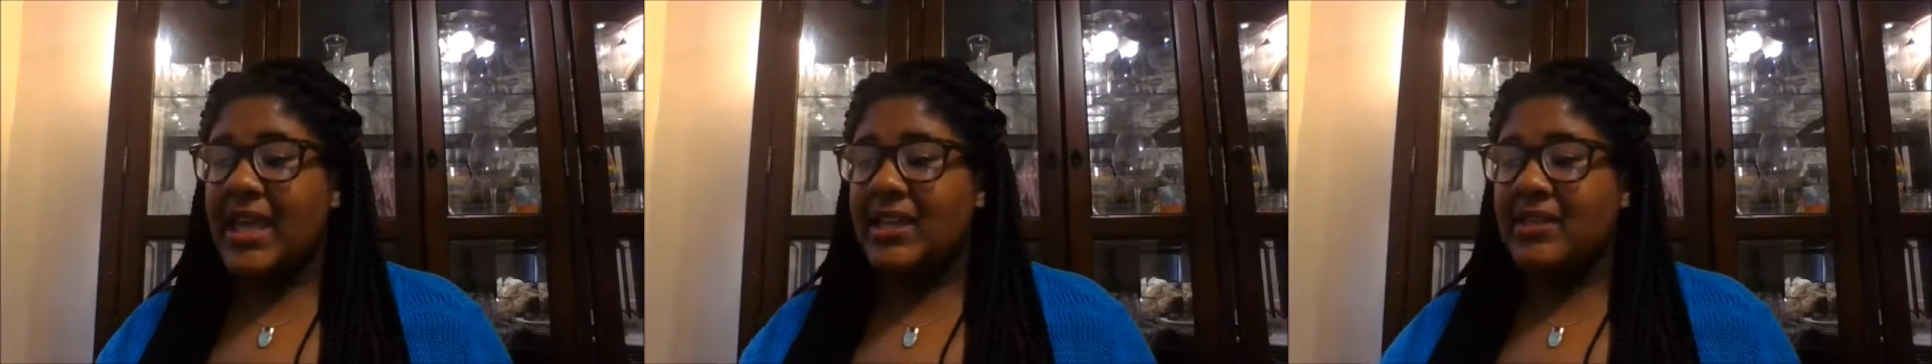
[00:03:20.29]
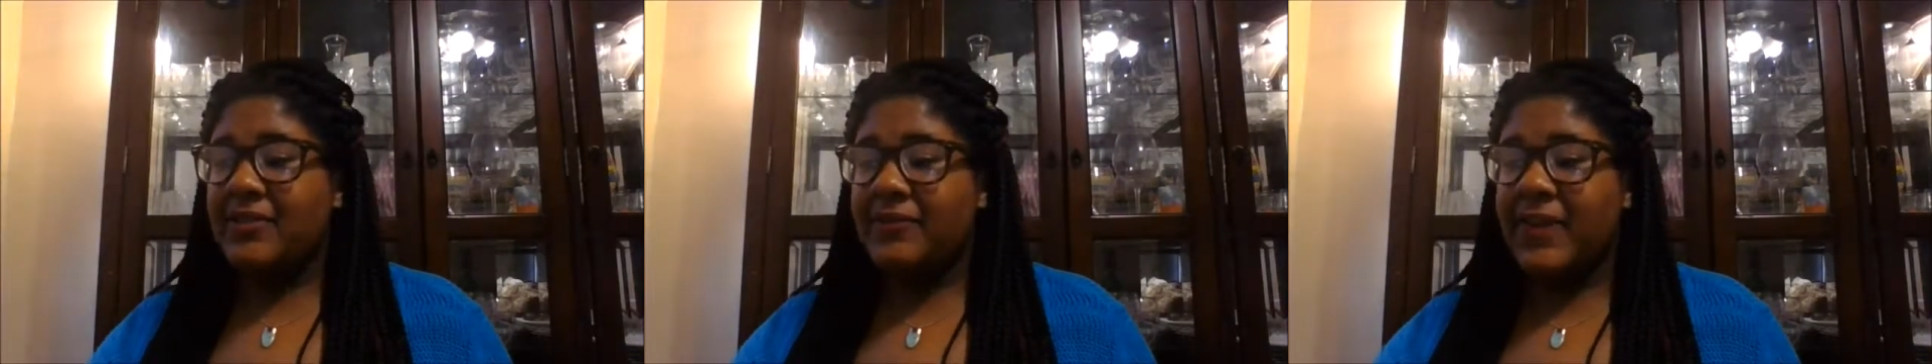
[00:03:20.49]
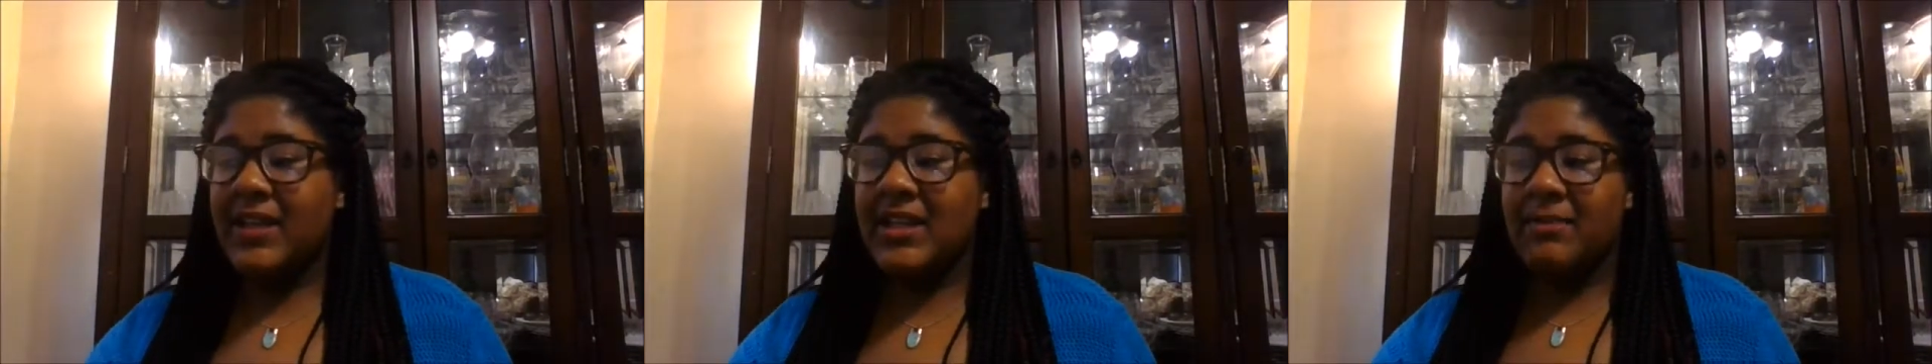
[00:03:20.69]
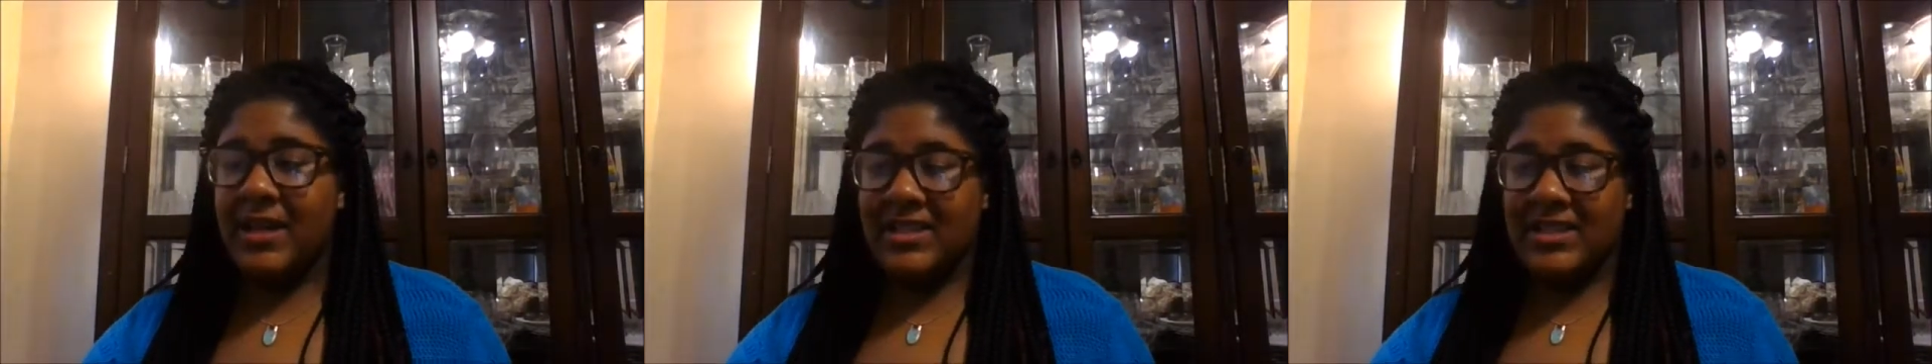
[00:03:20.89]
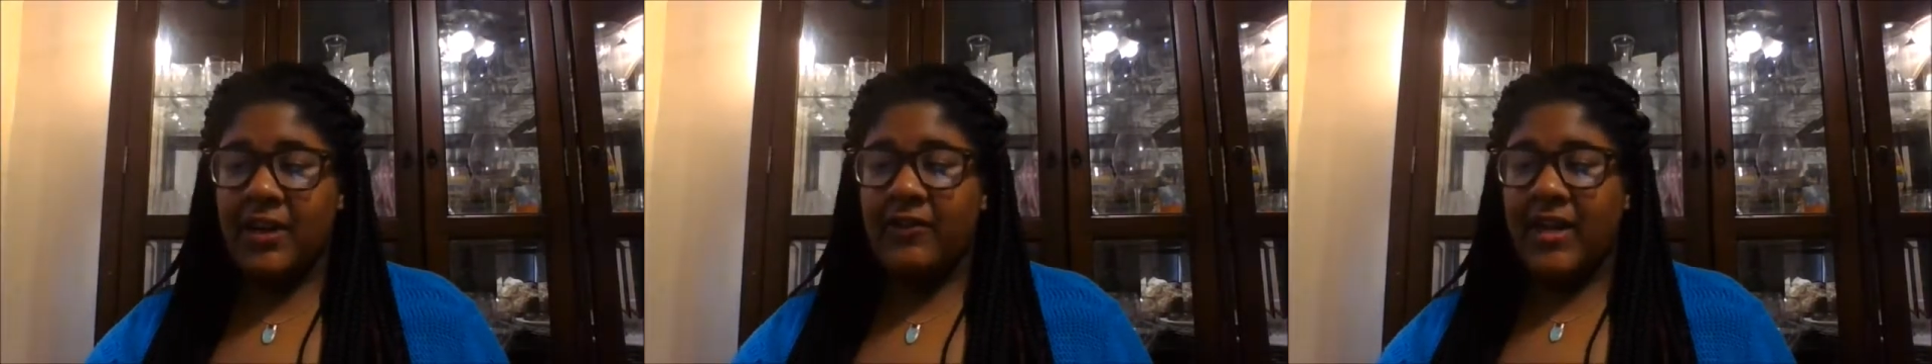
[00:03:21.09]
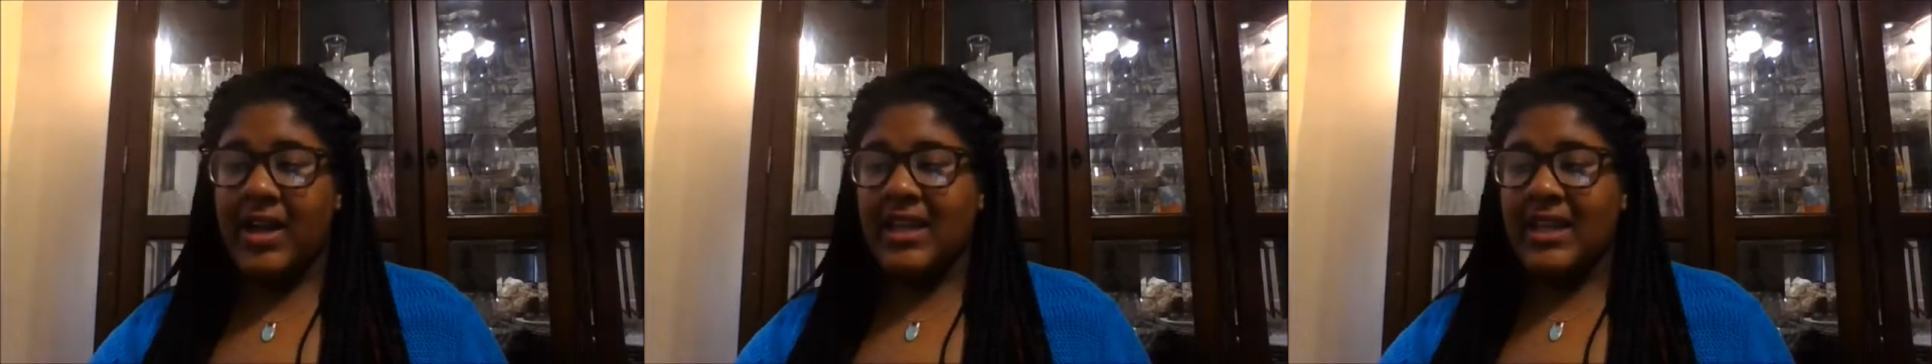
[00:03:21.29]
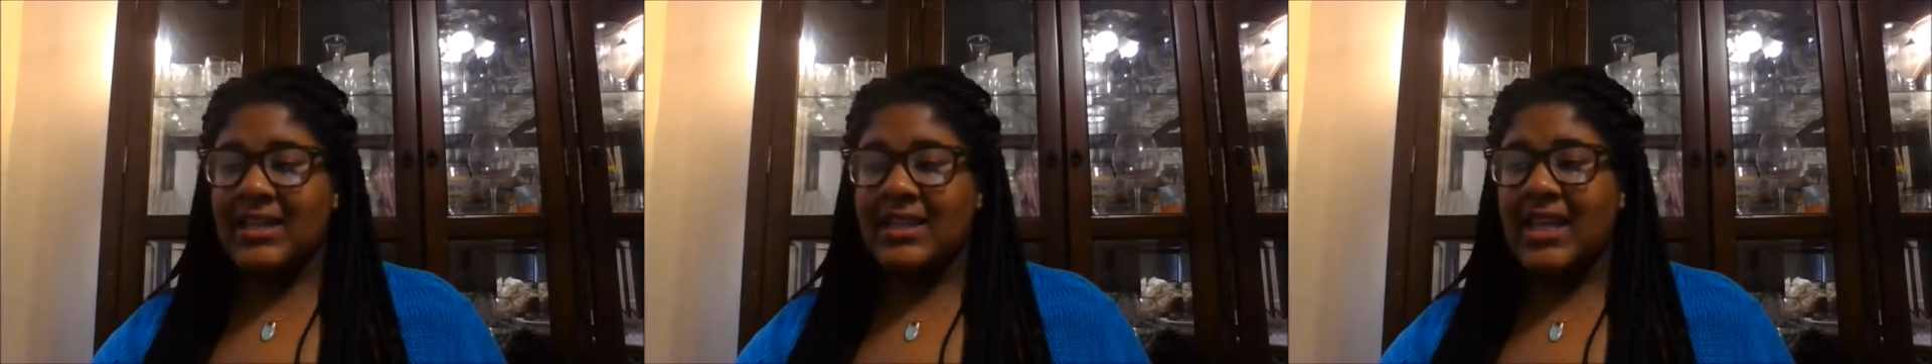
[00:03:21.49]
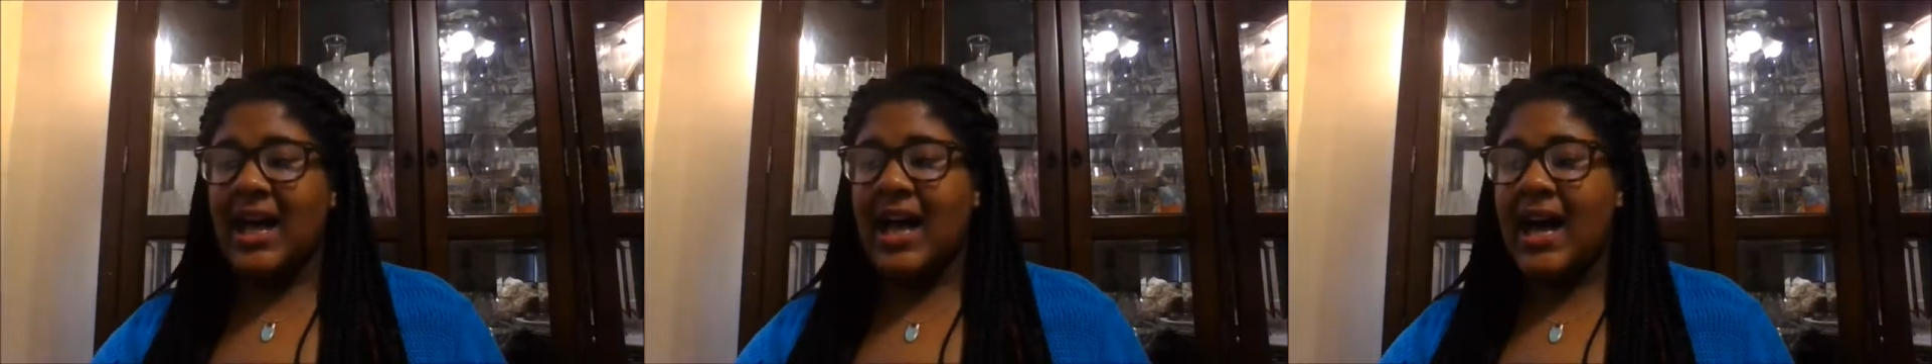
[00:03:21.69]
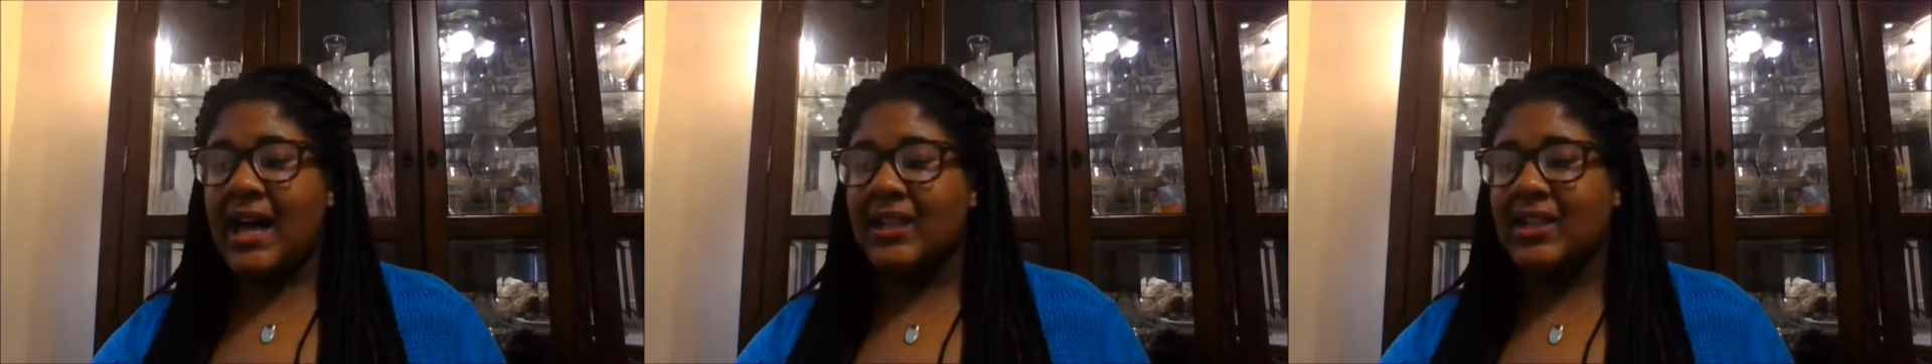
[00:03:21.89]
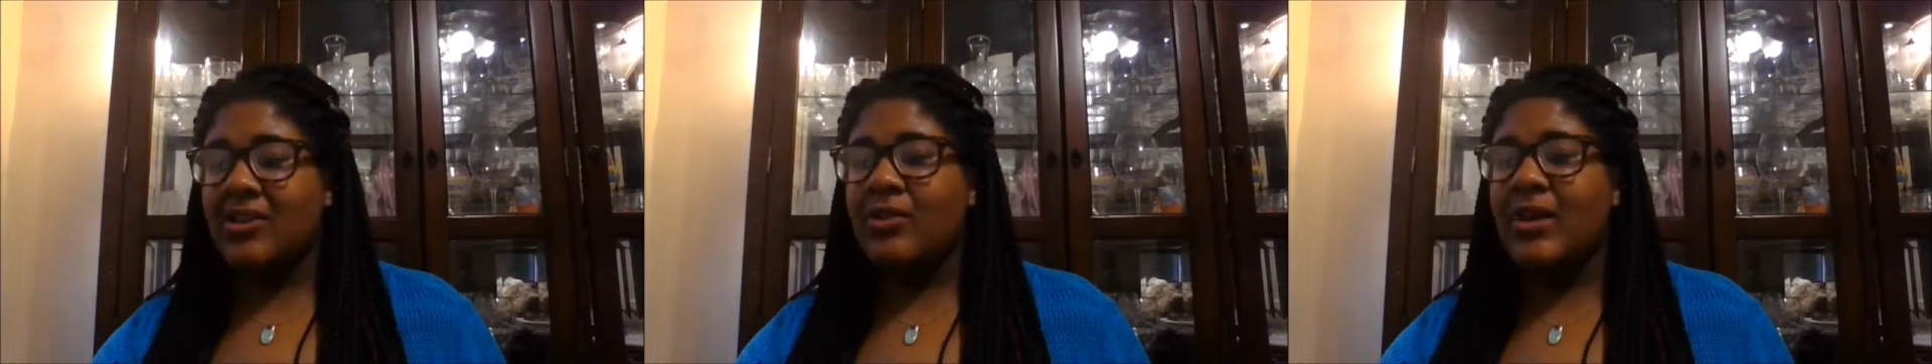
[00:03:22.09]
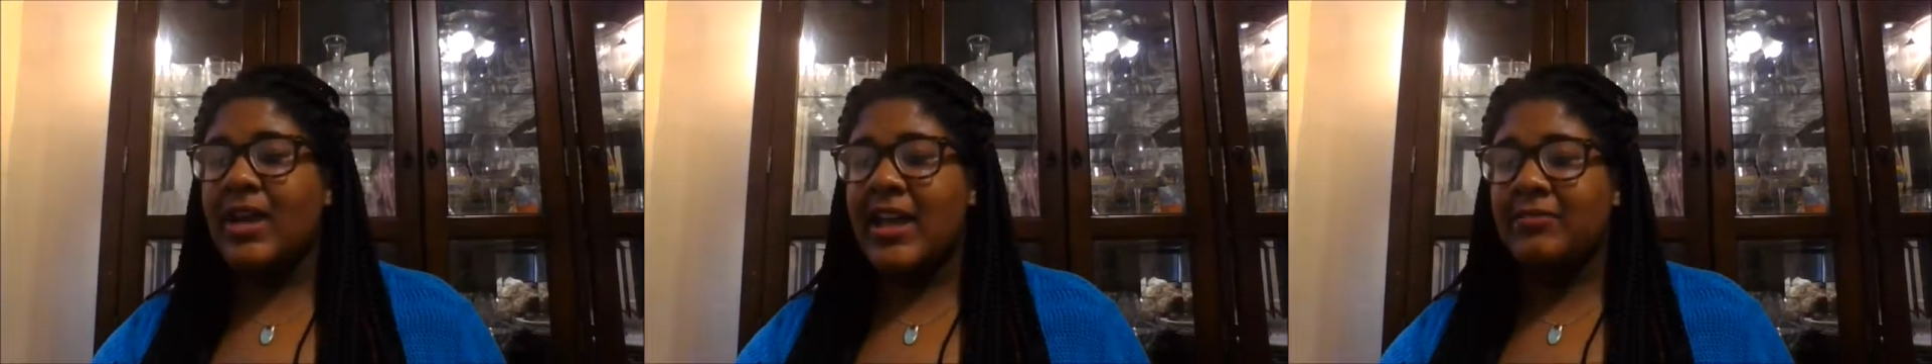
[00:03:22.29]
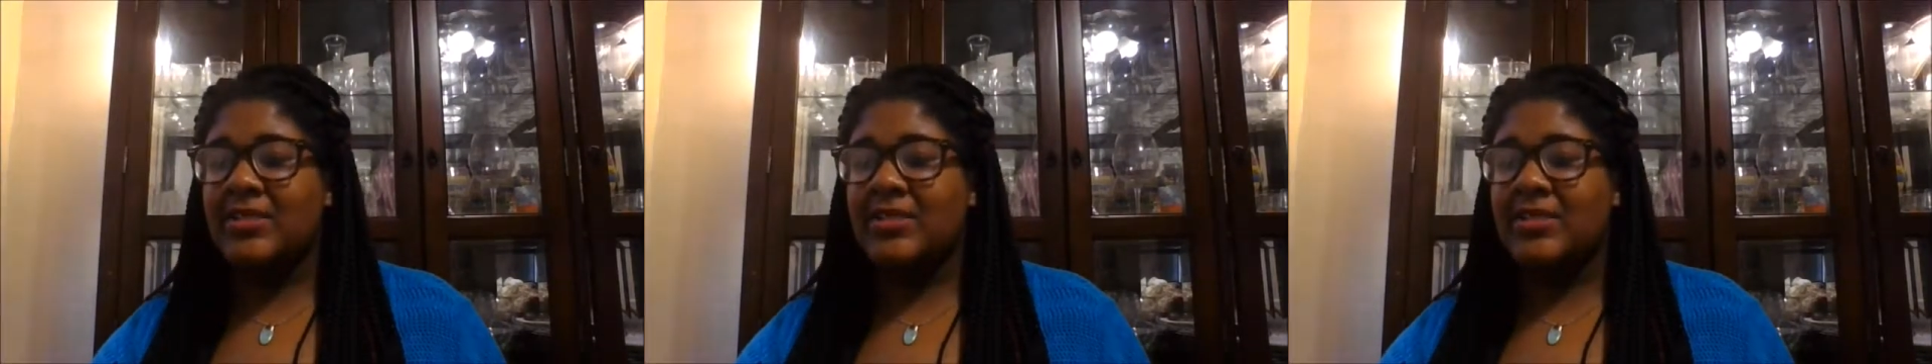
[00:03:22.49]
and defended myself against a hollow,